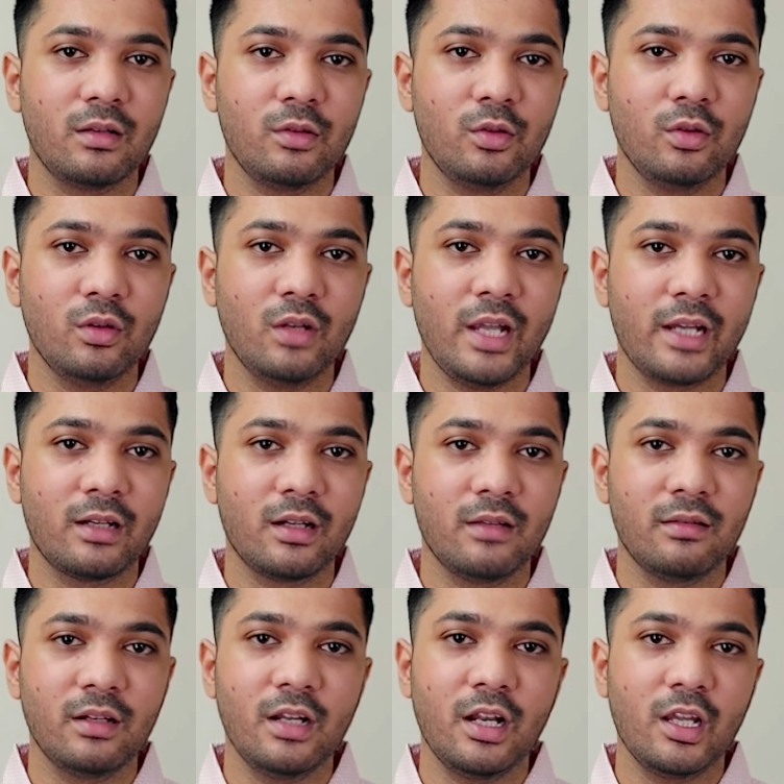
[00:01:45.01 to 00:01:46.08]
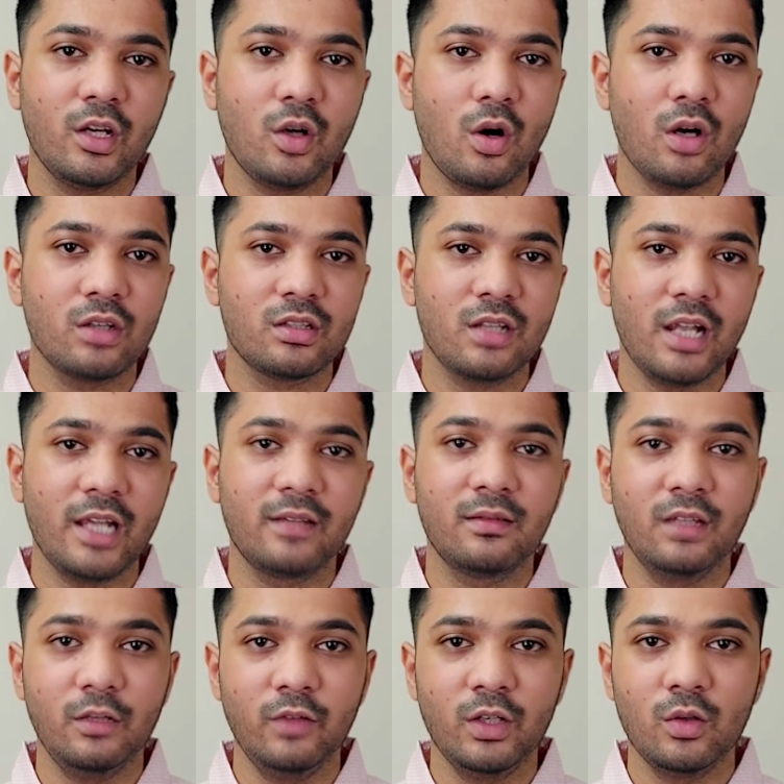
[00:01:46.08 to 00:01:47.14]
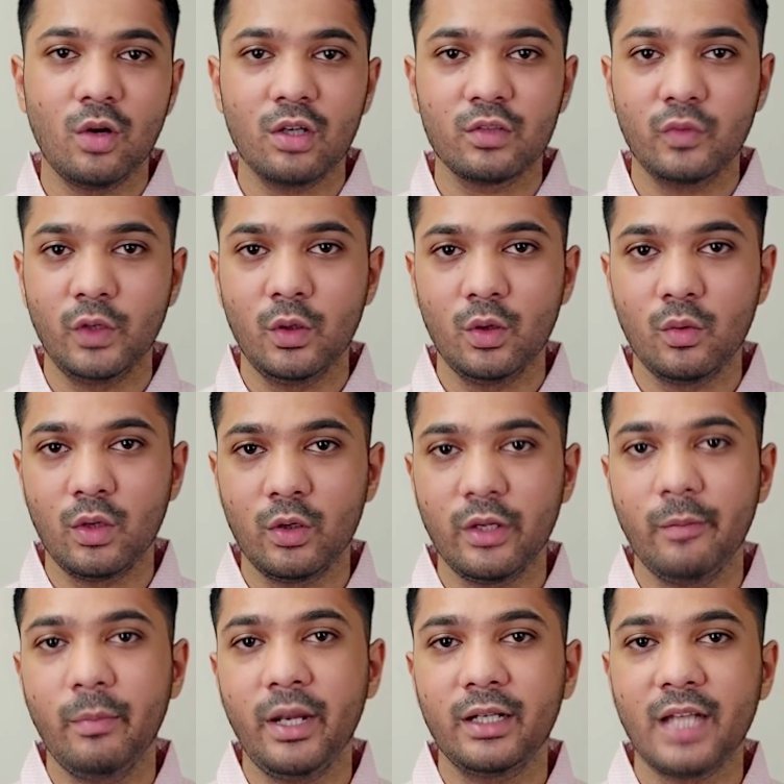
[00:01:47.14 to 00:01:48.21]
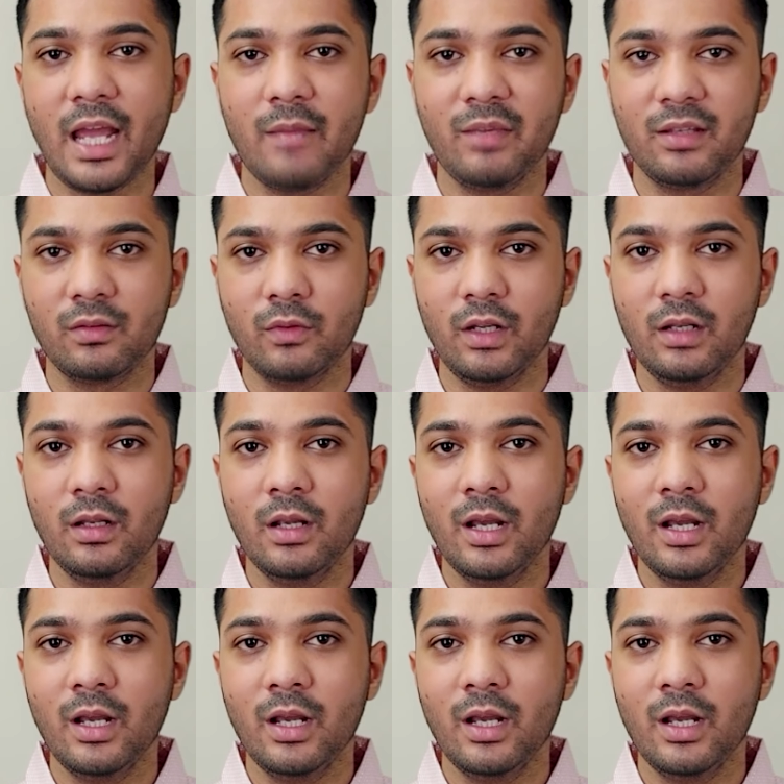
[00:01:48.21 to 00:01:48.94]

you know like considering cost like saving cost we don't want to impact time as well